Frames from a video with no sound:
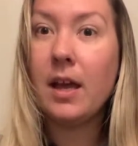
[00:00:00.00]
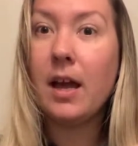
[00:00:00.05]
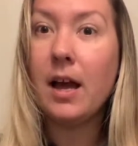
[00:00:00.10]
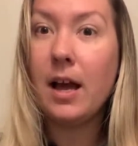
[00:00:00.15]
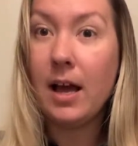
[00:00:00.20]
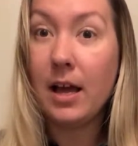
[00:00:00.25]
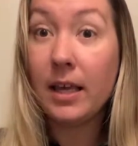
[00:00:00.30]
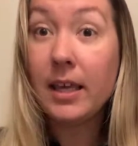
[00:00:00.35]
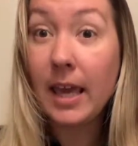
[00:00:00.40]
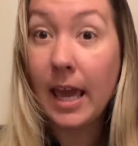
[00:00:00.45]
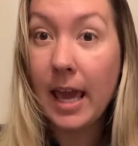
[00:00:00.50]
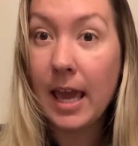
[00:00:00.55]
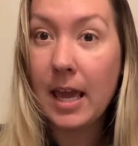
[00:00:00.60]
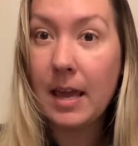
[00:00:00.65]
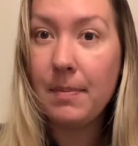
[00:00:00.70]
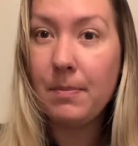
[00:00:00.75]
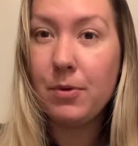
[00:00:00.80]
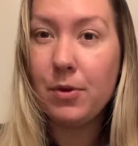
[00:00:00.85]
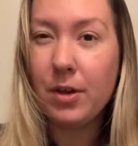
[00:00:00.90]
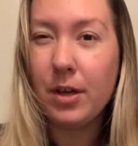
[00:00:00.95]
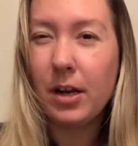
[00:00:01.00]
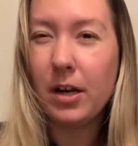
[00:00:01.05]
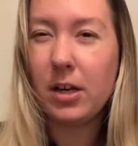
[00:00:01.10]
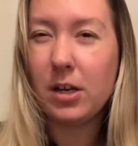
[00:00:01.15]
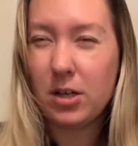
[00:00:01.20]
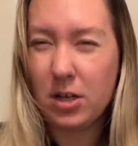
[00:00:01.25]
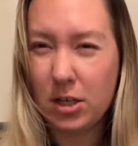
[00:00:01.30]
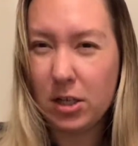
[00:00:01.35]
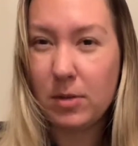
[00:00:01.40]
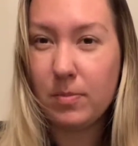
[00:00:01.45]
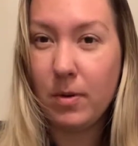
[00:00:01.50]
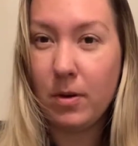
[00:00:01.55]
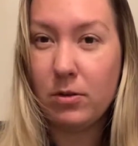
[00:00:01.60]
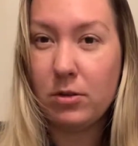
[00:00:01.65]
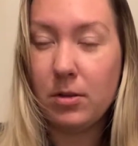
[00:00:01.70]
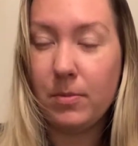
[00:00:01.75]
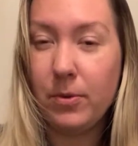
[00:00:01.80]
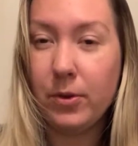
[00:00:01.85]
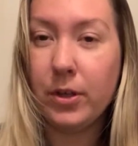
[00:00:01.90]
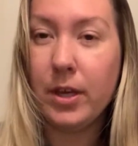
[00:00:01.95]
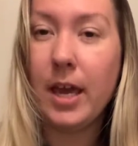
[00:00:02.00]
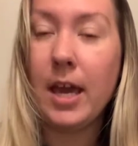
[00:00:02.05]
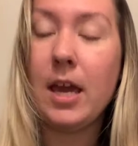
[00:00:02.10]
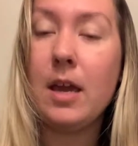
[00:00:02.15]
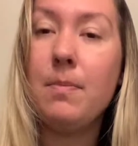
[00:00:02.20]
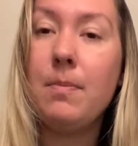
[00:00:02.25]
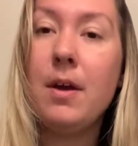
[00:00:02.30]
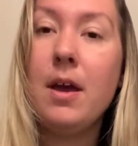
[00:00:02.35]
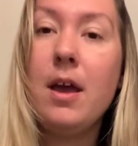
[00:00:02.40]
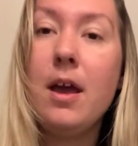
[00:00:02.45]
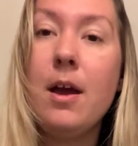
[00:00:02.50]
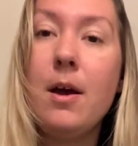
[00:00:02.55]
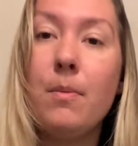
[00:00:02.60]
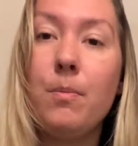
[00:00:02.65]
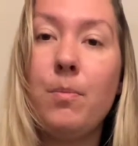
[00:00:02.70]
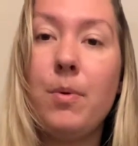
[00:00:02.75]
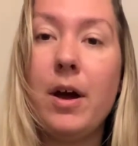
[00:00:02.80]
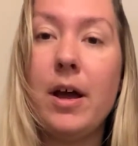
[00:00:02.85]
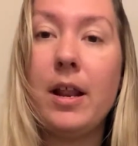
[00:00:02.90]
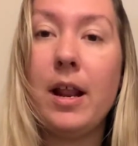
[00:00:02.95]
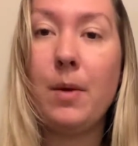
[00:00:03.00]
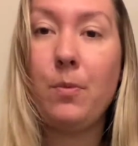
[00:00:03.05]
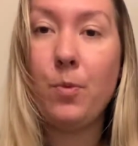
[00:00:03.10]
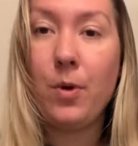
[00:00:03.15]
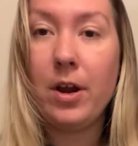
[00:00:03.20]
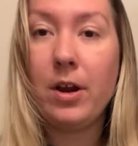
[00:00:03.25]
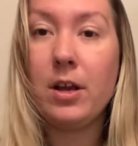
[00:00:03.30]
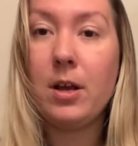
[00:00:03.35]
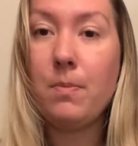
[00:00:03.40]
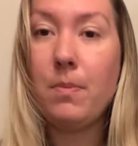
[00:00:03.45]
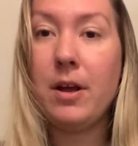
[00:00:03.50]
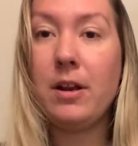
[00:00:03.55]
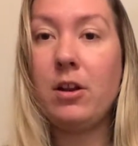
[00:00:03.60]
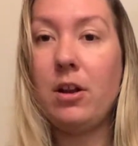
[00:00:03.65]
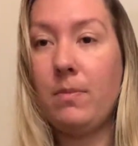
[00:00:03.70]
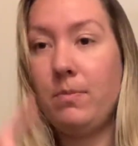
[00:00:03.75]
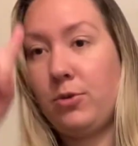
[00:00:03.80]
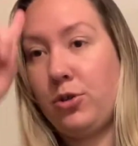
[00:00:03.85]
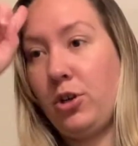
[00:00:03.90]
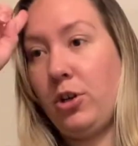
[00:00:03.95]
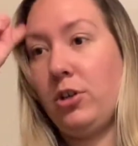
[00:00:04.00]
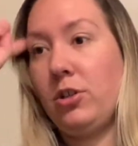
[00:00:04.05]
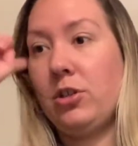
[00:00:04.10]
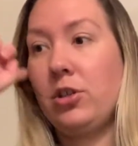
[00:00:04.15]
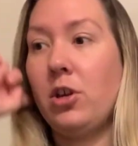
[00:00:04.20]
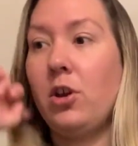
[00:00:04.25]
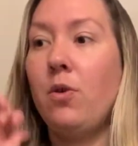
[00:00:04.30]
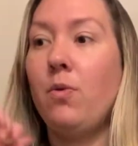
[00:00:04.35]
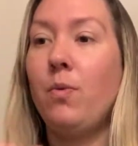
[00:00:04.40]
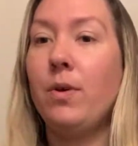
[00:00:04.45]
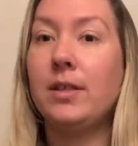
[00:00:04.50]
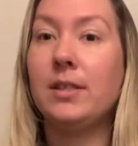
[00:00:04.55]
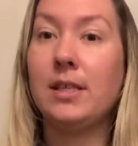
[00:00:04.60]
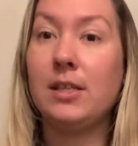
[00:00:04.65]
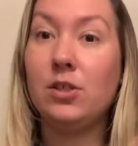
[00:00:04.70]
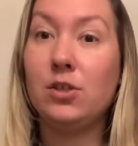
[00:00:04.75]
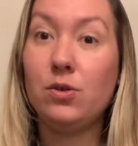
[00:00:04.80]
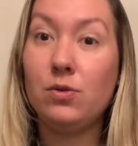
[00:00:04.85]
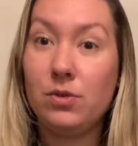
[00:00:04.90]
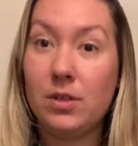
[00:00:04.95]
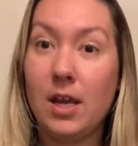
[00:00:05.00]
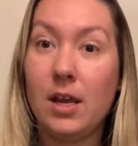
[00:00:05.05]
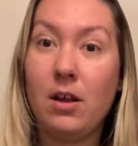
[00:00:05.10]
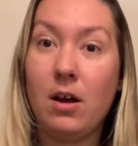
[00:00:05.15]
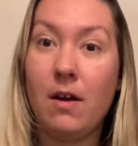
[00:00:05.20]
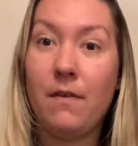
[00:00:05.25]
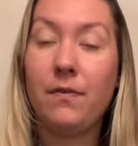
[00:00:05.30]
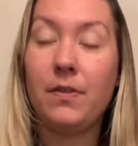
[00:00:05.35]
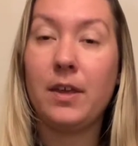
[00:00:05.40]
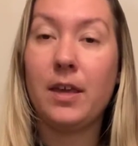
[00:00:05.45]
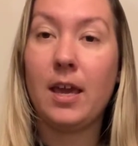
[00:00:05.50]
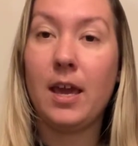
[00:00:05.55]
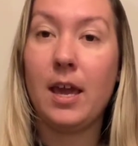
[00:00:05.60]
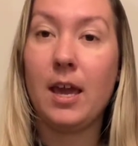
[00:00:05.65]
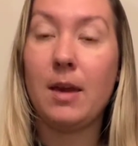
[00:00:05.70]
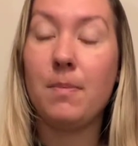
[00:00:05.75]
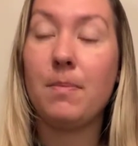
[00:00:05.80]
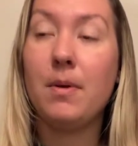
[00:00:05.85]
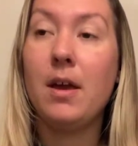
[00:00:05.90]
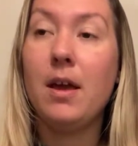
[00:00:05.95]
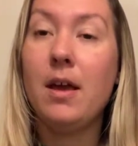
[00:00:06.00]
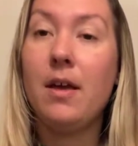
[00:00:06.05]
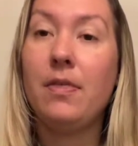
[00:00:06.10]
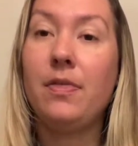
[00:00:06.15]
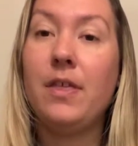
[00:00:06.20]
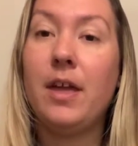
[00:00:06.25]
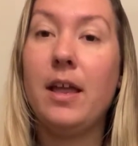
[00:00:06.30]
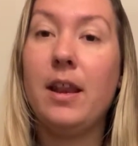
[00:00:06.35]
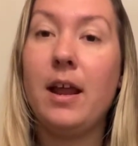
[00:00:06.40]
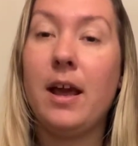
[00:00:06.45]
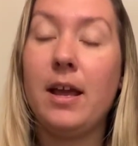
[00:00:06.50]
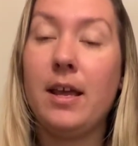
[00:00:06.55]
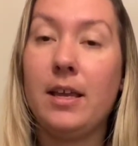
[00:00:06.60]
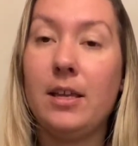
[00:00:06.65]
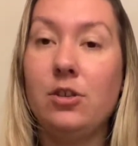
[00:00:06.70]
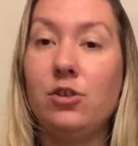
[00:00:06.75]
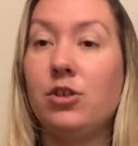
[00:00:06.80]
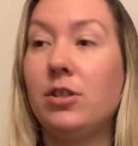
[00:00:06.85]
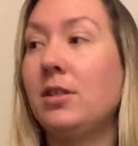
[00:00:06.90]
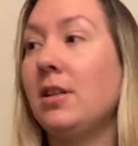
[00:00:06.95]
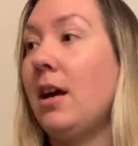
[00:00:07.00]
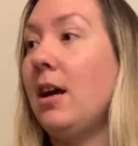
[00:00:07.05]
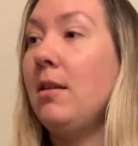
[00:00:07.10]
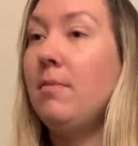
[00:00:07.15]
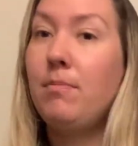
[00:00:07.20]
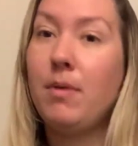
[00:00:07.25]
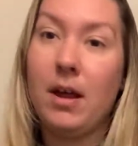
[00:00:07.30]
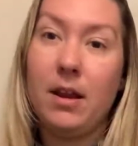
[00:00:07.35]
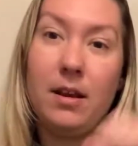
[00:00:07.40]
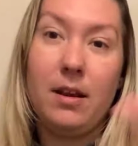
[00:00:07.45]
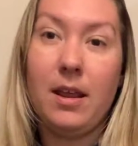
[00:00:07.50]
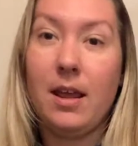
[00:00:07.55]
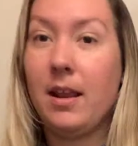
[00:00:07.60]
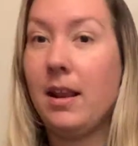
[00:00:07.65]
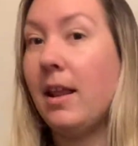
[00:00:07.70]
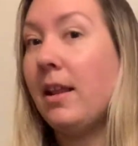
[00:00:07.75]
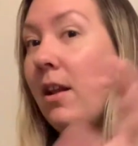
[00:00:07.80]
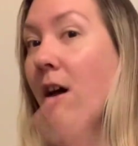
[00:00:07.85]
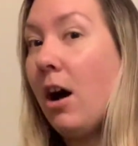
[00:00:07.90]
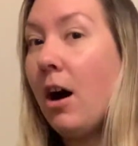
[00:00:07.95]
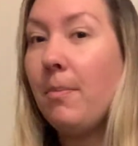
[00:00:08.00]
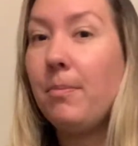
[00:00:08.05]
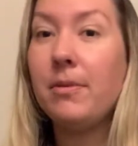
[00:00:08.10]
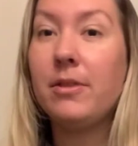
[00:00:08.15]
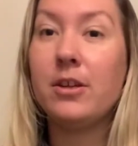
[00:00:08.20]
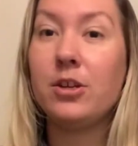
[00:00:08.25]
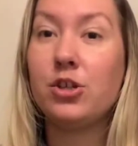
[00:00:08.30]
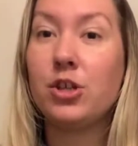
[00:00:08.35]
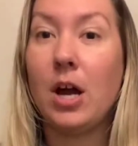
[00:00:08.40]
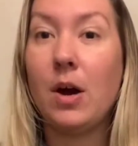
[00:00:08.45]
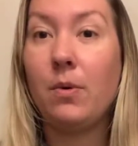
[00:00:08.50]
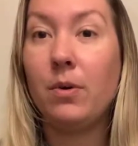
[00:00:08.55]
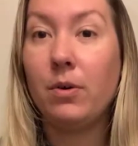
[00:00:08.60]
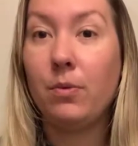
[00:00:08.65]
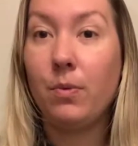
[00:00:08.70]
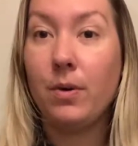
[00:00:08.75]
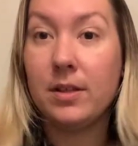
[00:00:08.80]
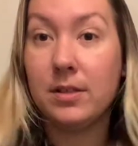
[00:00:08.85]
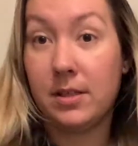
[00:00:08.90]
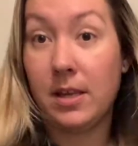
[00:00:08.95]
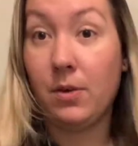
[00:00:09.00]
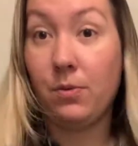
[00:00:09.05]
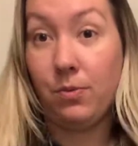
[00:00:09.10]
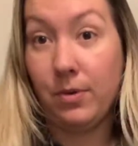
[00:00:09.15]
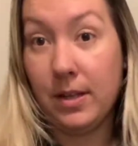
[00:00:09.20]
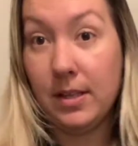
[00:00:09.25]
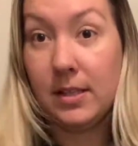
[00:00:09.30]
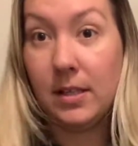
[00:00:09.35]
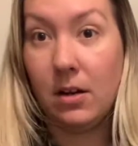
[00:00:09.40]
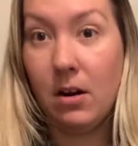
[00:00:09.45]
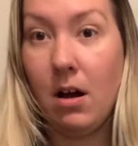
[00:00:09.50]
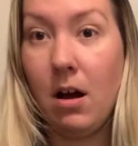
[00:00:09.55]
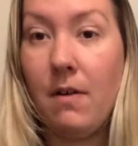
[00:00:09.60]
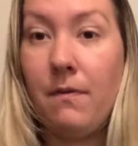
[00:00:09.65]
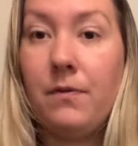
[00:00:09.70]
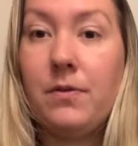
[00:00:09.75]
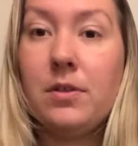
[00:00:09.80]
a cape, you got a disposable cape, but I'm wearing a button-up shirt, so once I do take off the cape, then I can just unbutton it and hop in the shower once I rinse it off.